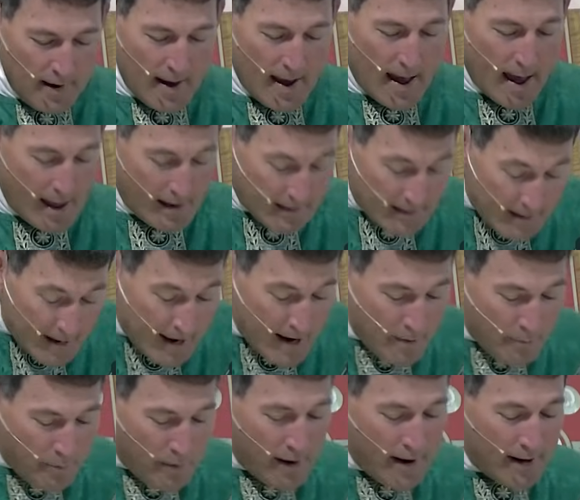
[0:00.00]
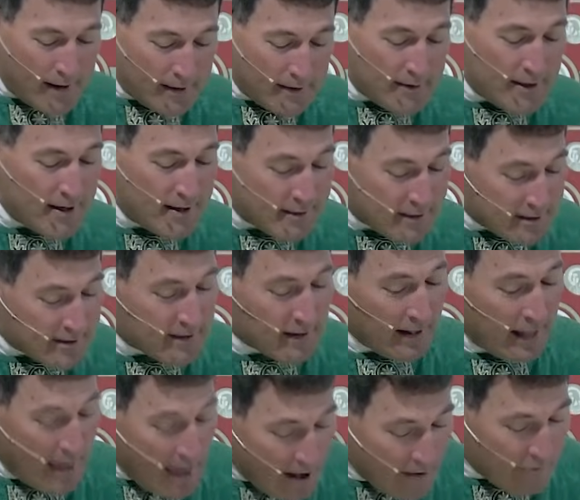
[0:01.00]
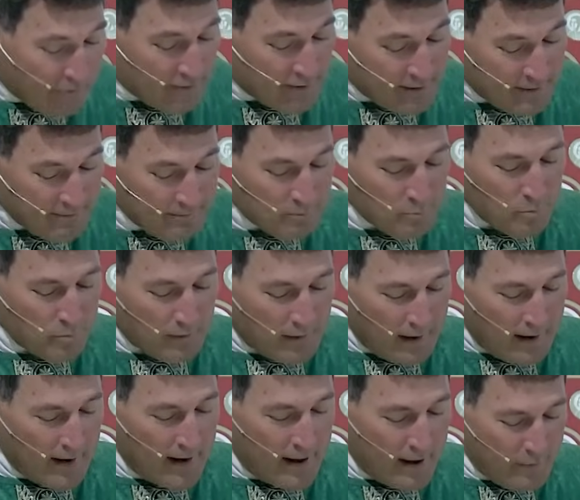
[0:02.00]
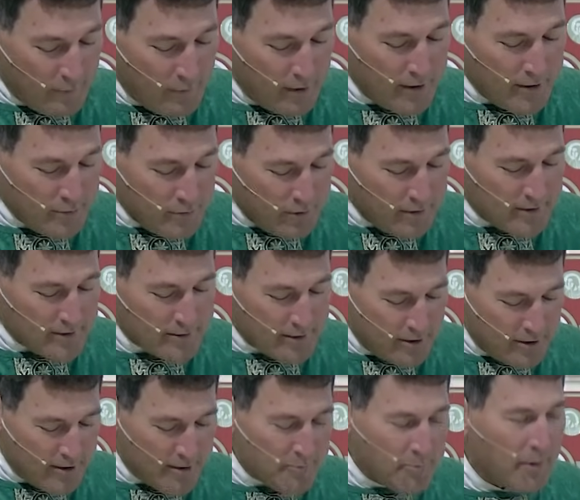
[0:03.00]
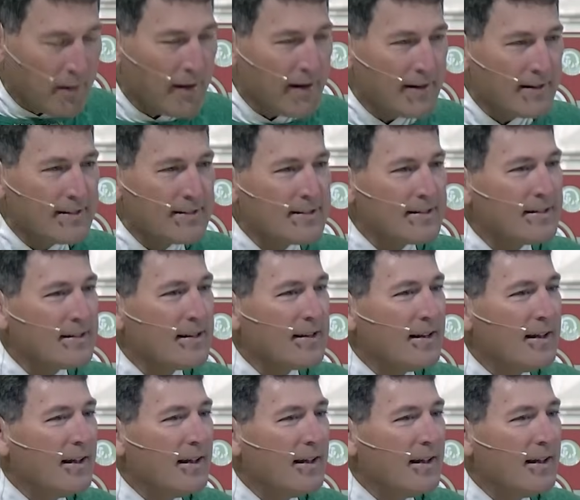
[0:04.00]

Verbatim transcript: At daybreak, Jesus left and went to a deserted place.